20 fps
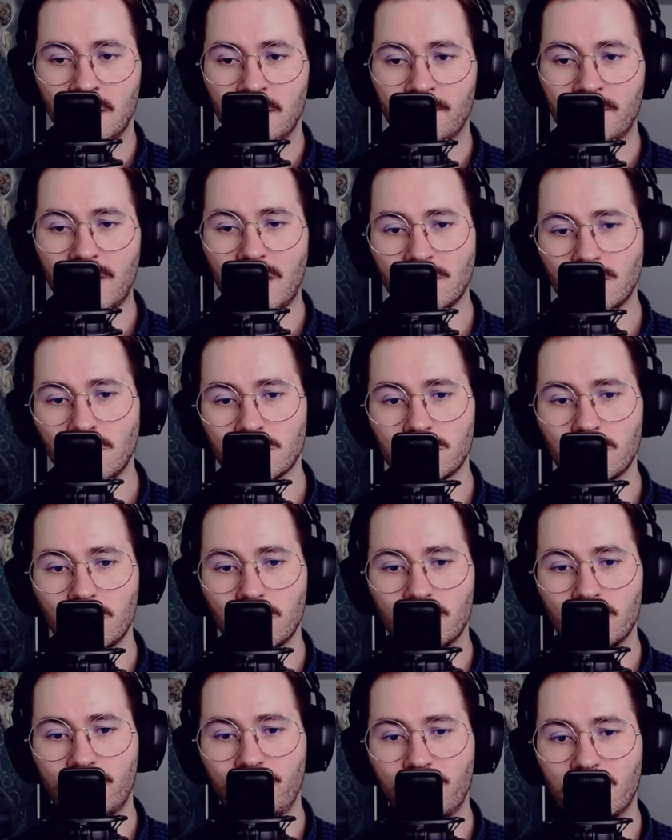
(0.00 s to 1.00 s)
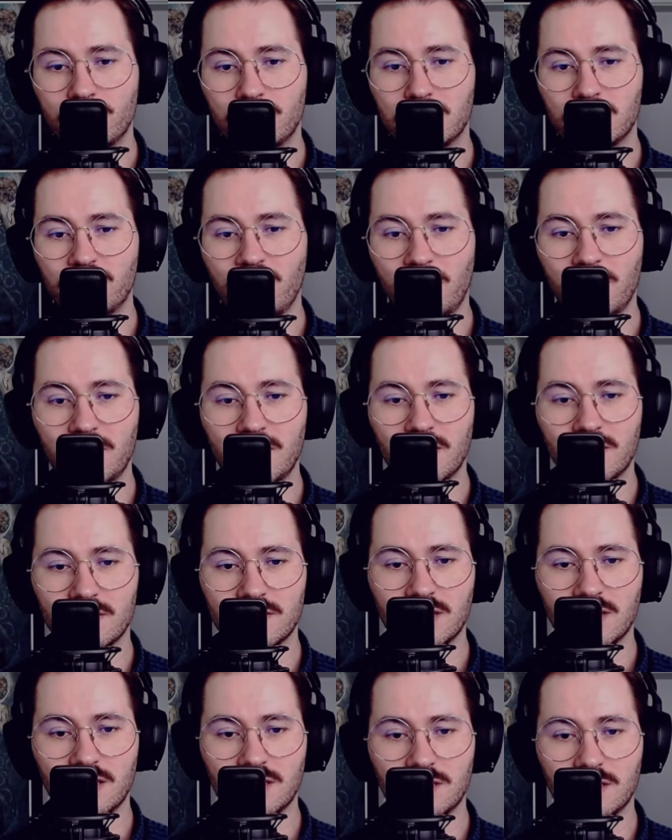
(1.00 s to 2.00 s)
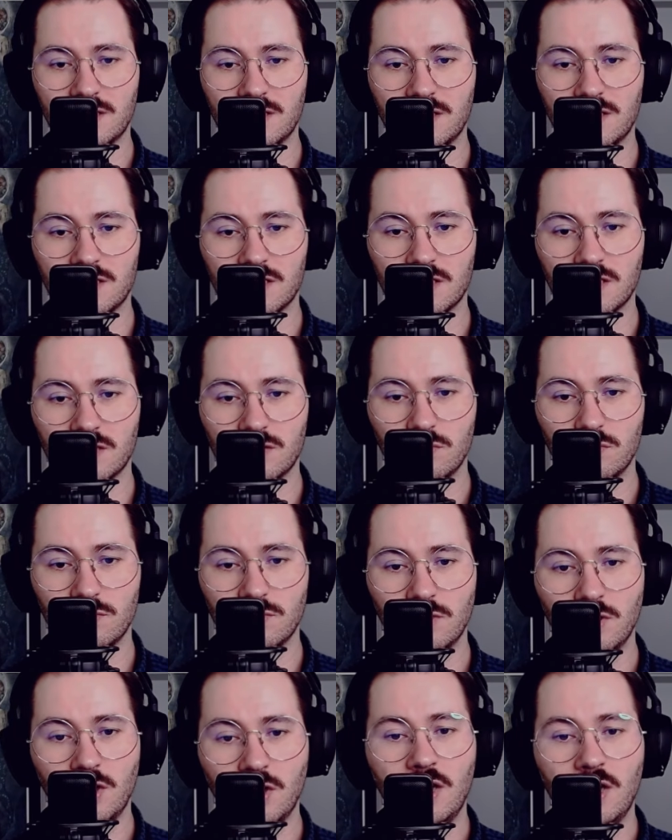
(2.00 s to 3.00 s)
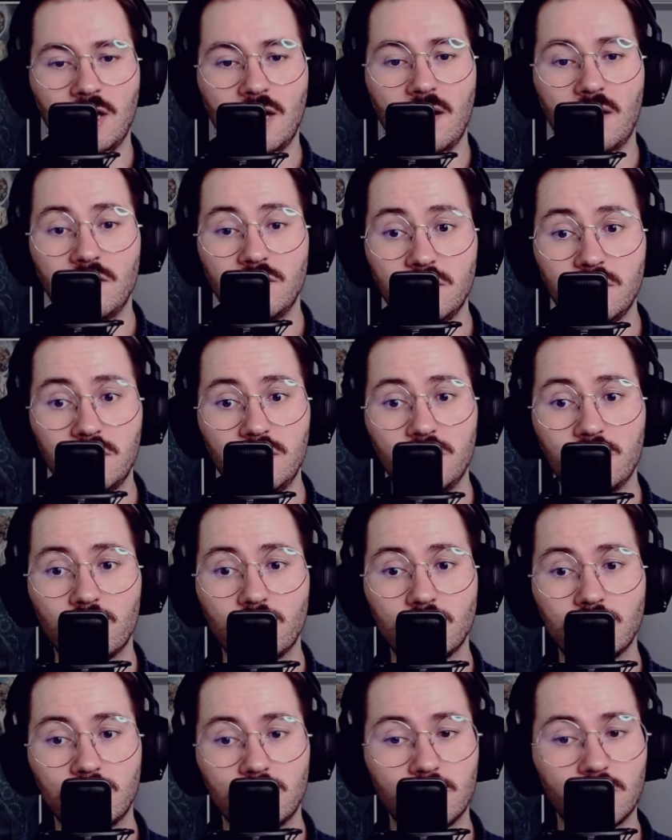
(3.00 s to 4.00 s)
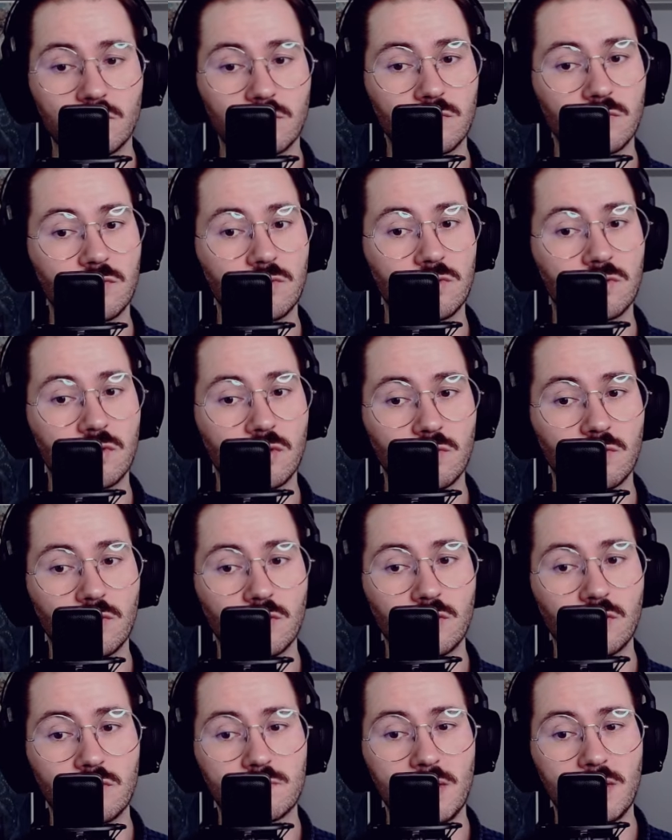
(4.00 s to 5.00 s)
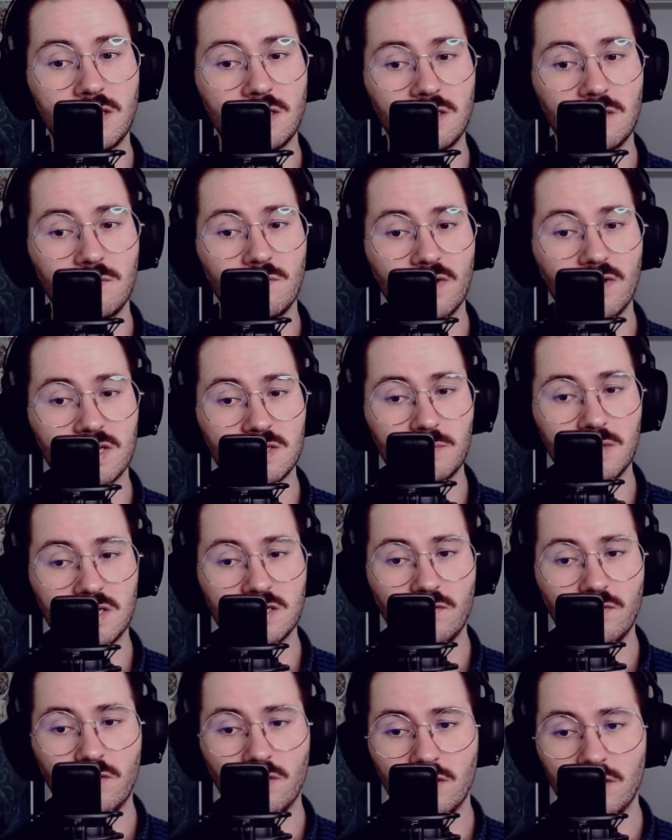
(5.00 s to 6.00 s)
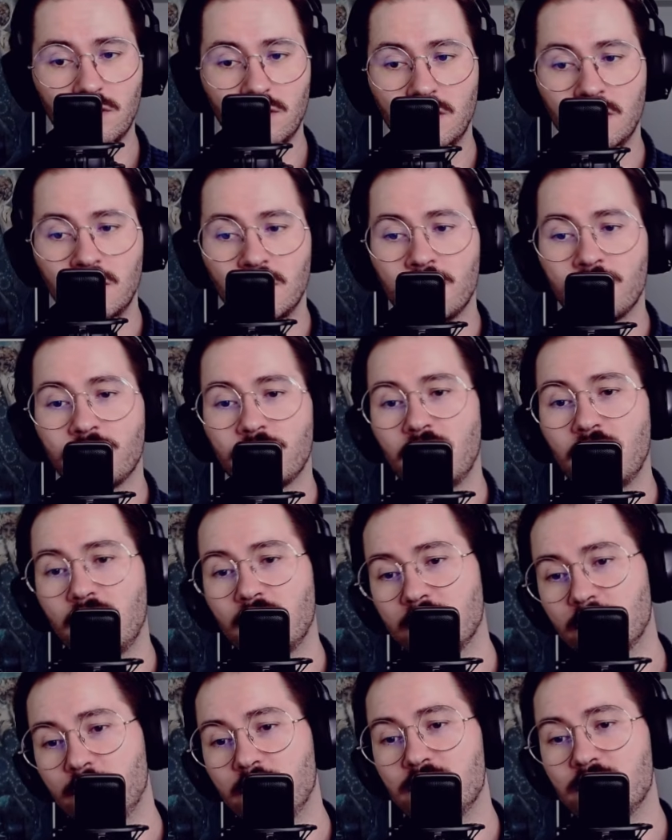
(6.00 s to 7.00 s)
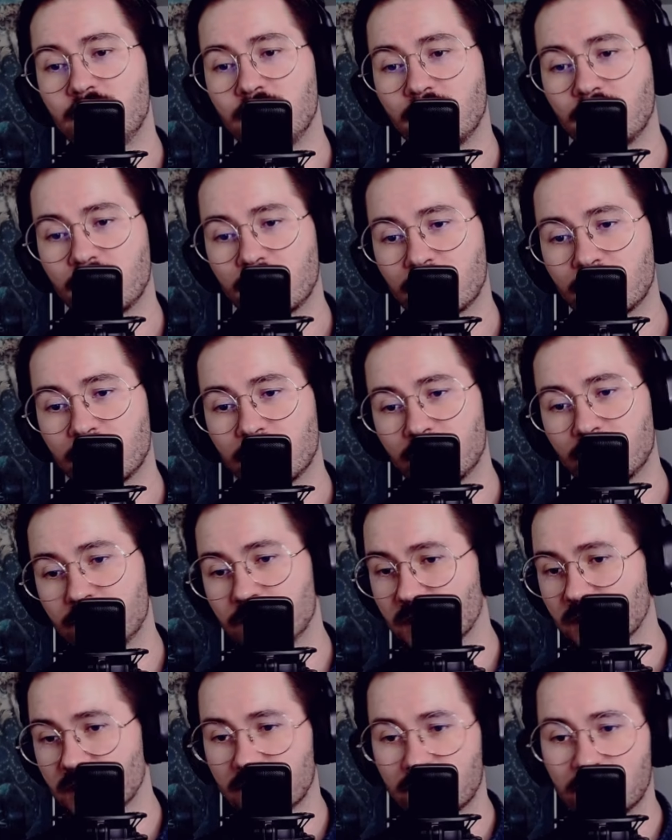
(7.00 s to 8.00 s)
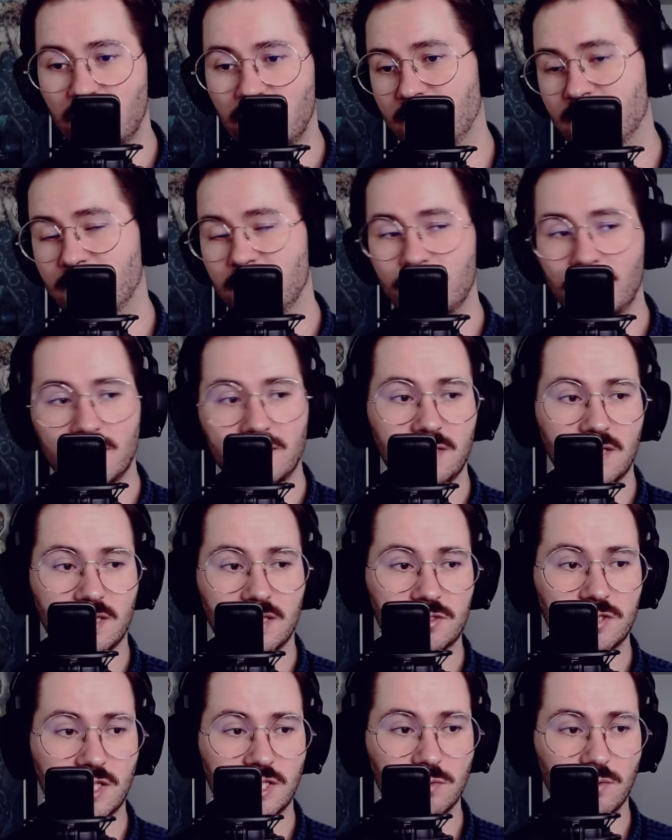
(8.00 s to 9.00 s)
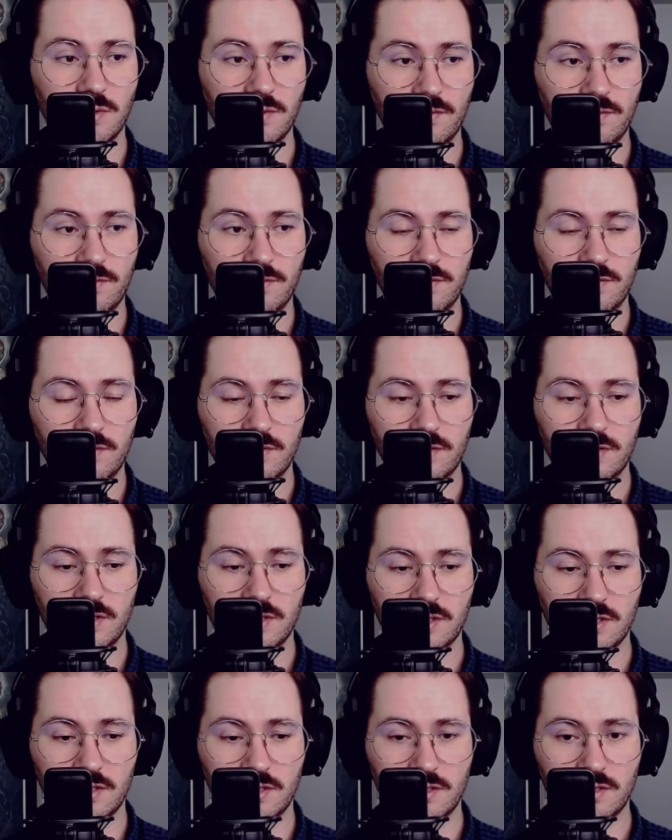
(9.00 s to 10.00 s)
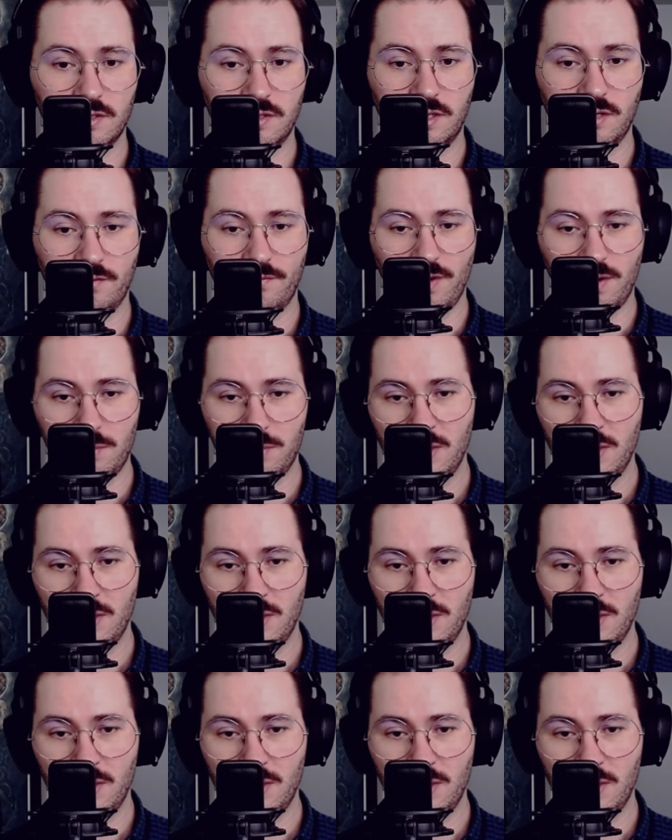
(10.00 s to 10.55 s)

And also Refurbished Familiar is another creature that you ideally don't want to spend removal spells for, and Mystic just creates a body that trades with Refurb.